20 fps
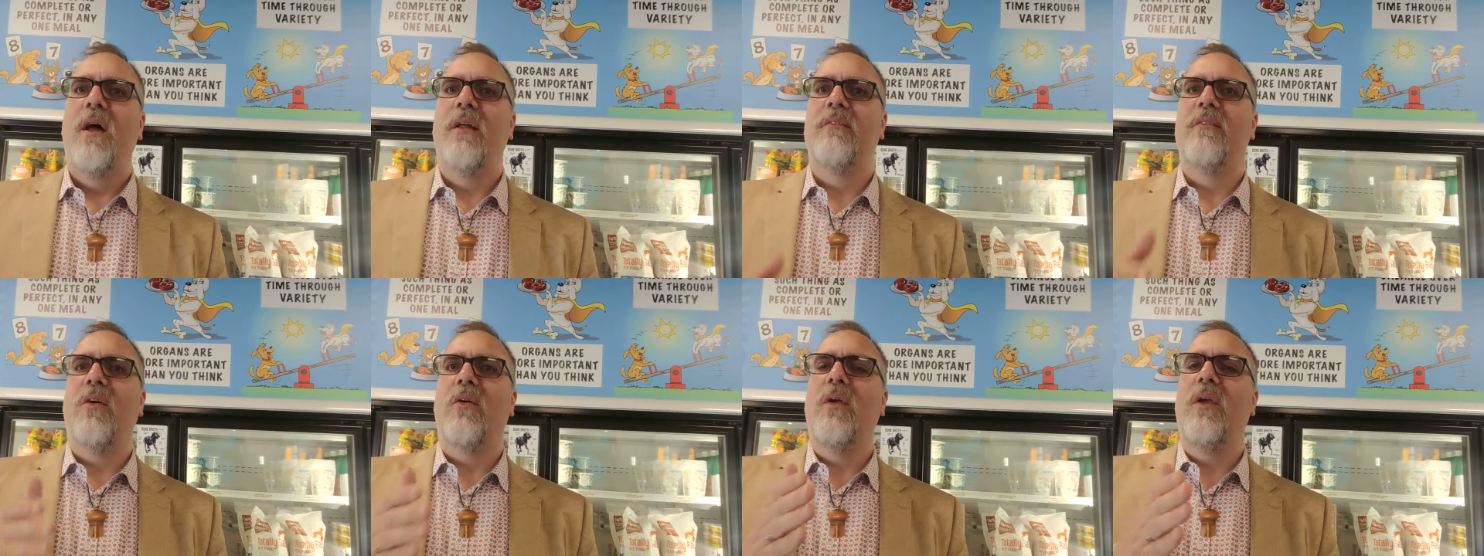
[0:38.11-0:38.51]

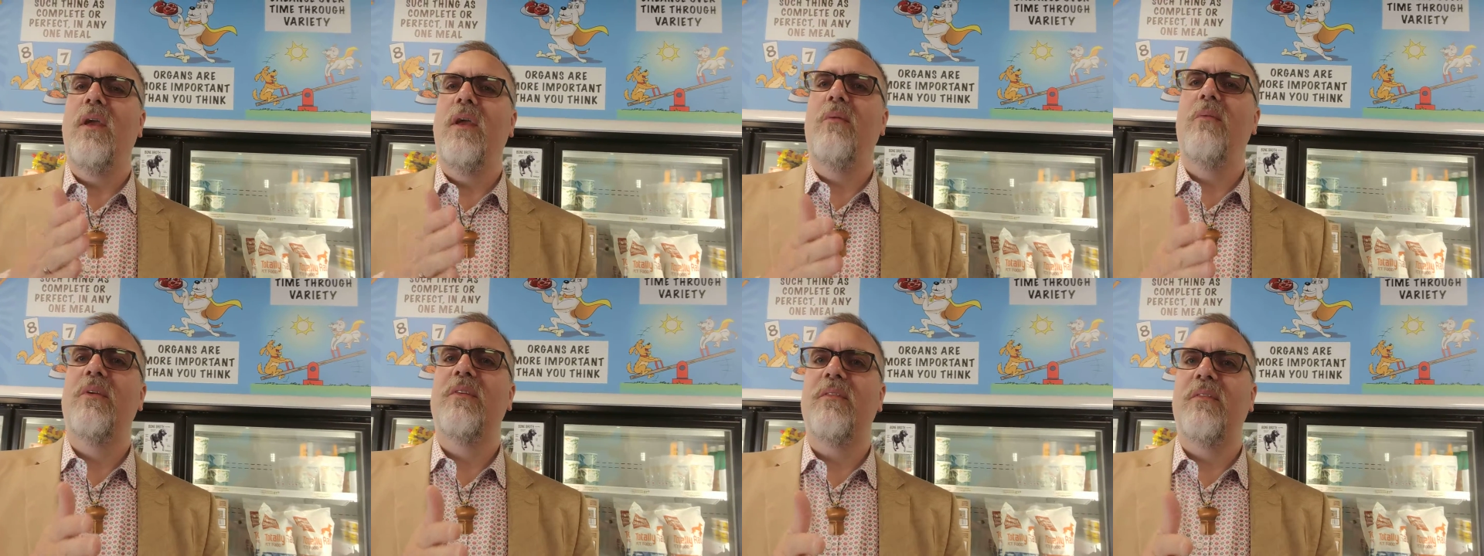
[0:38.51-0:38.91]
And so
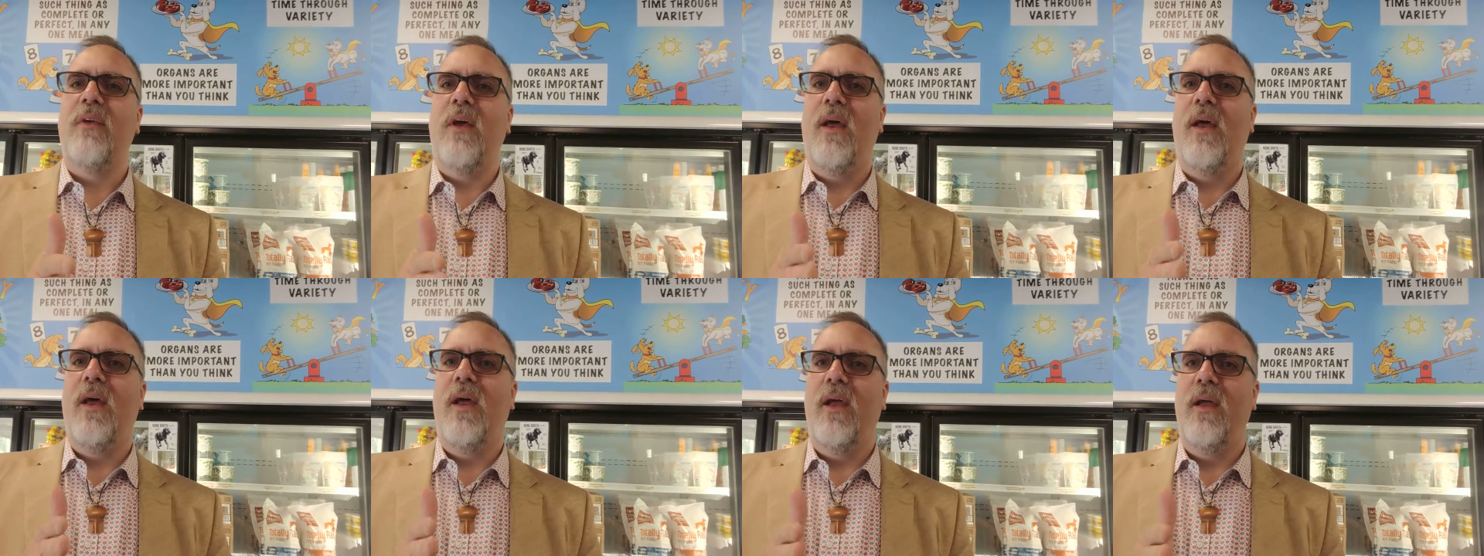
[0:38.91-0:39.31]
he was
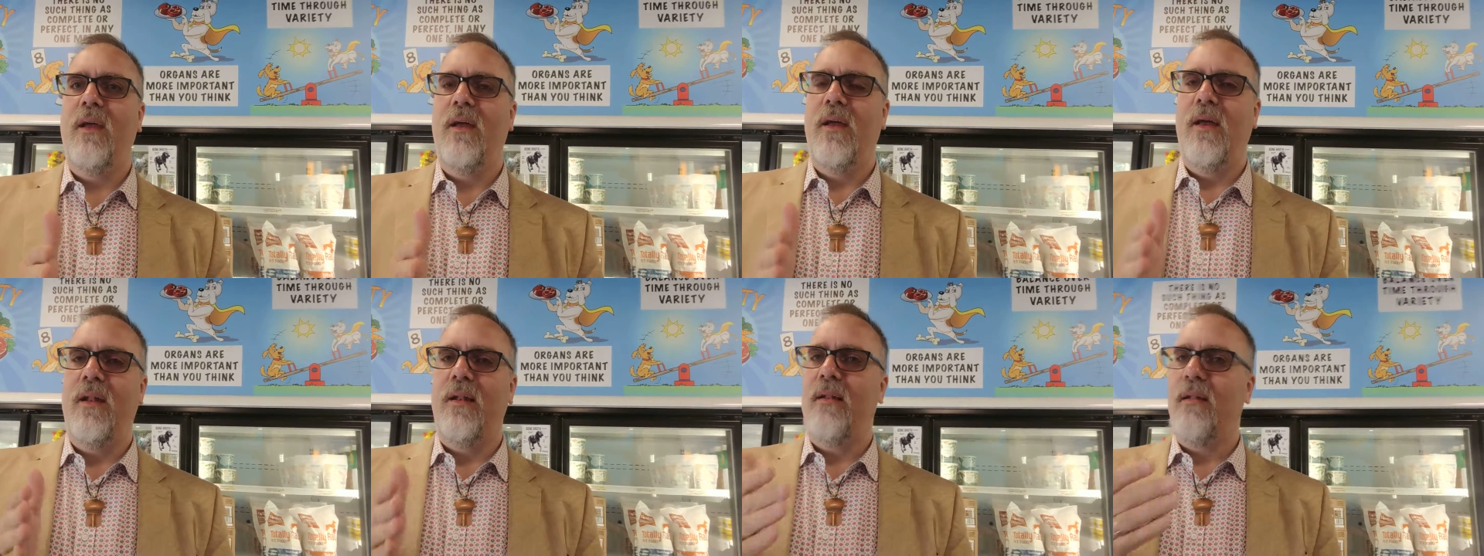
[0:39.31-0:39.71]

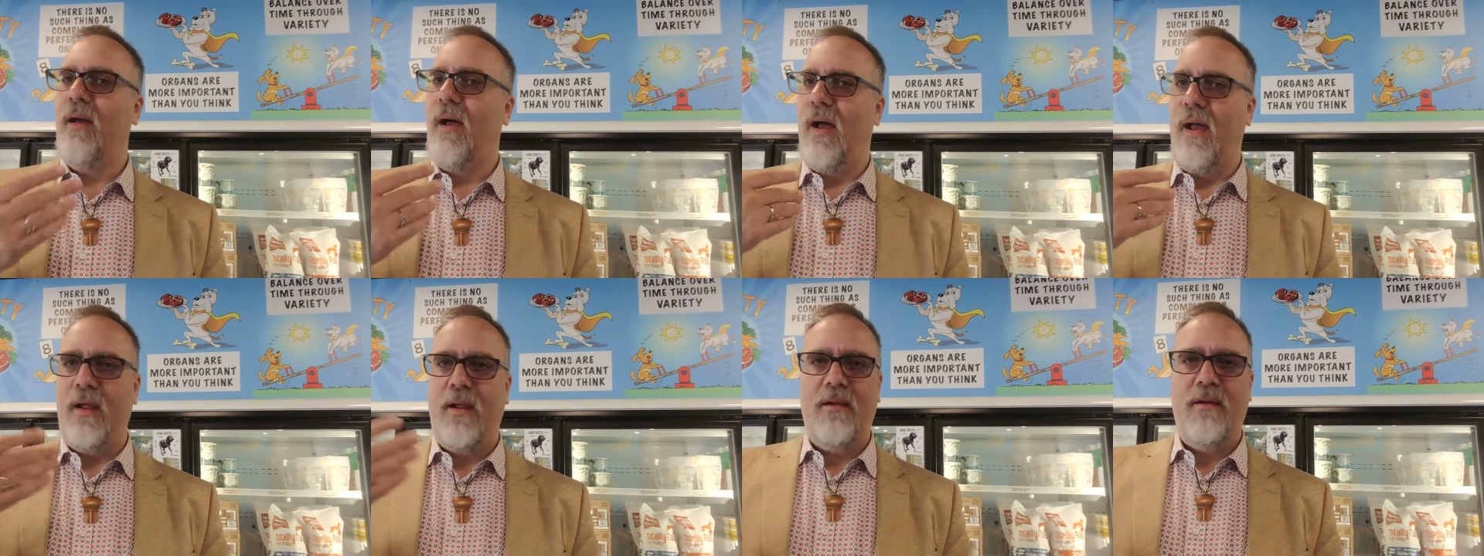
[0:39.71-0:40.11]
saying, and
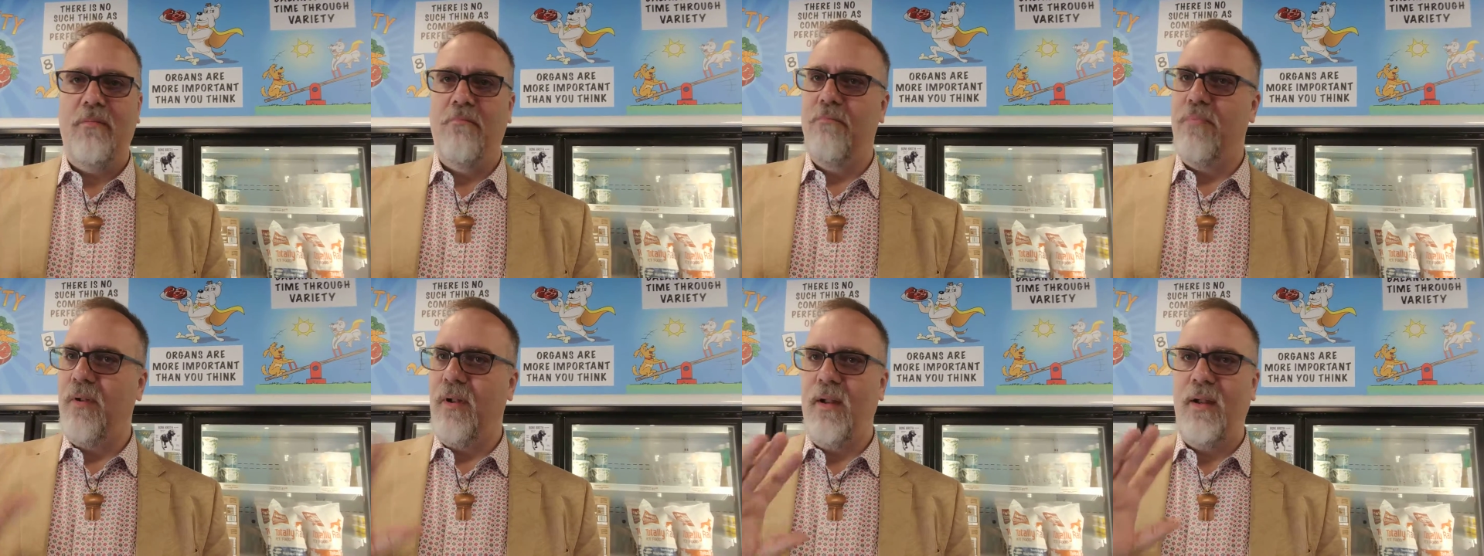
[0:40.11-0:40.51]
I
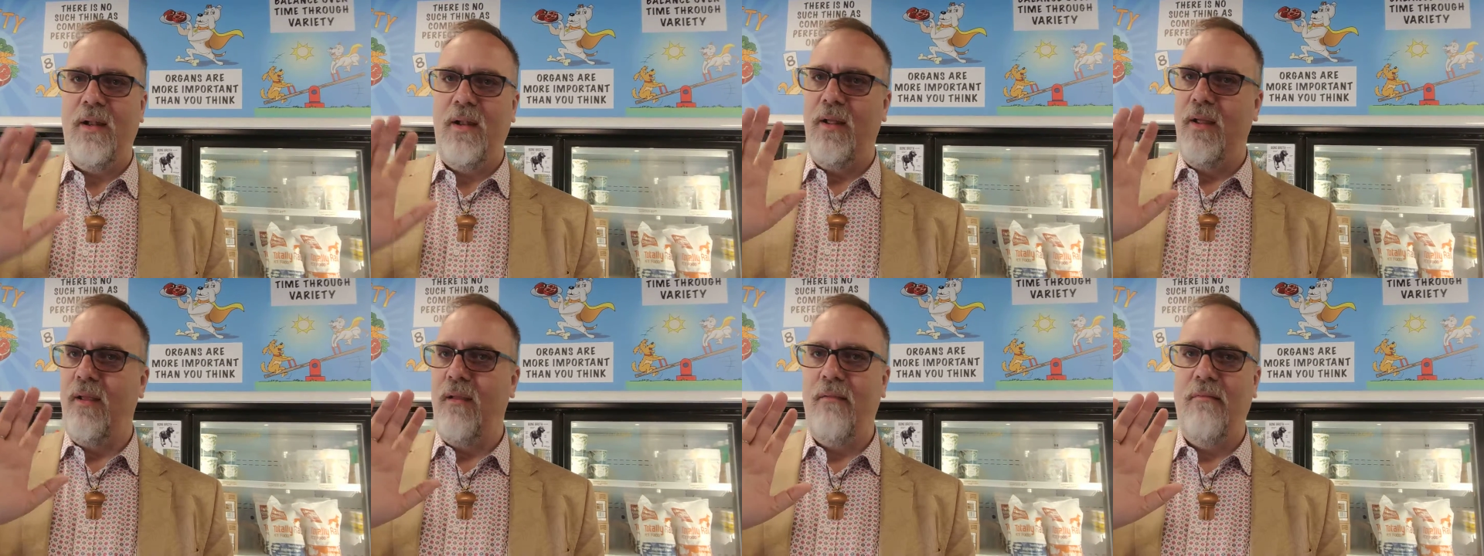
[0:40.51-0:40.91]

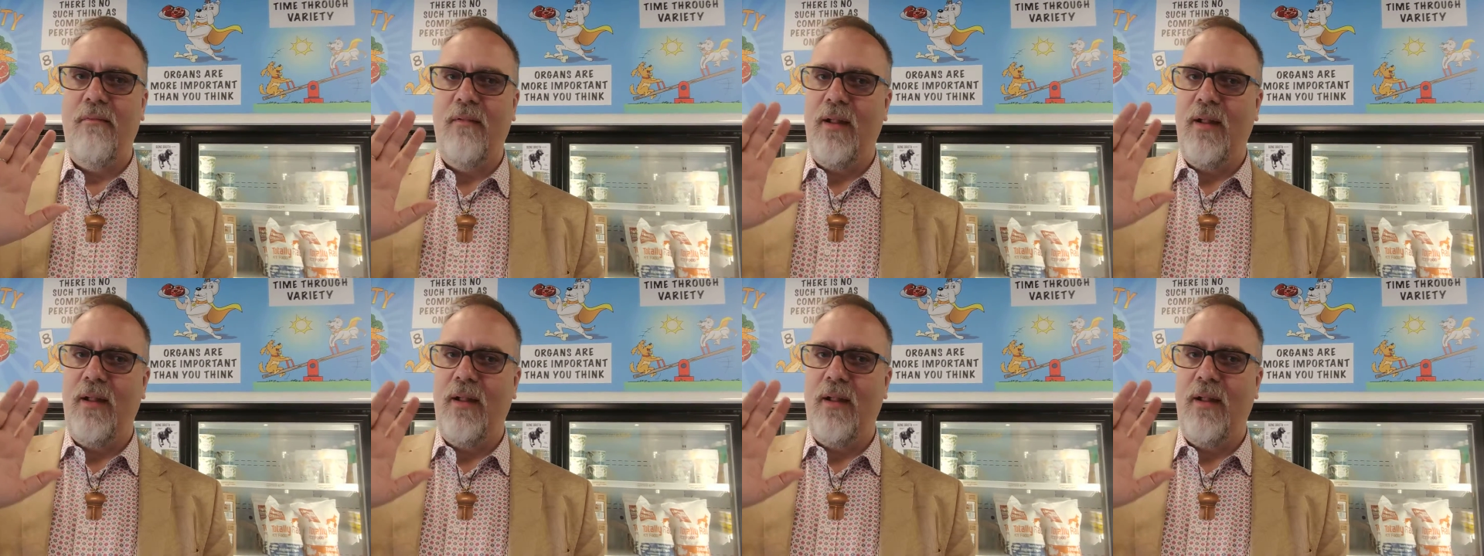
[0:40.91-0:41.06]
completely,